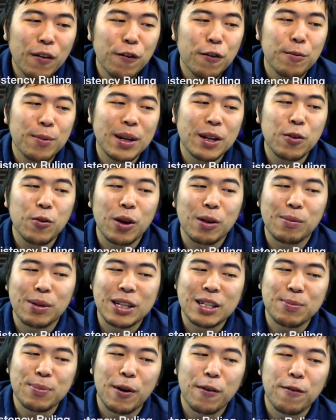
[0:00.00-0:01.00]
forbidden quick
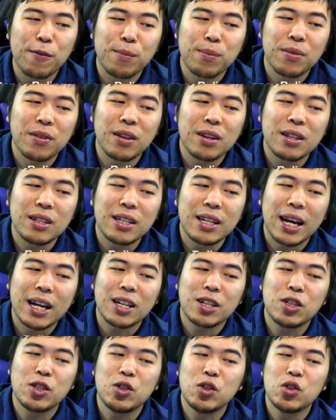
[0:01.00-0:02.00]
play spell from the deck
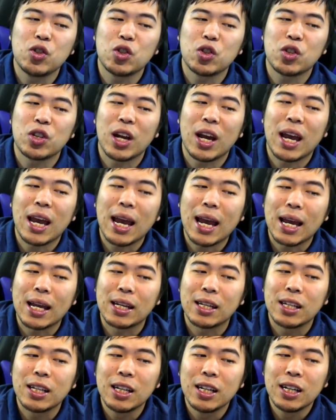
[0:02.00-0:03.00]
to your hand.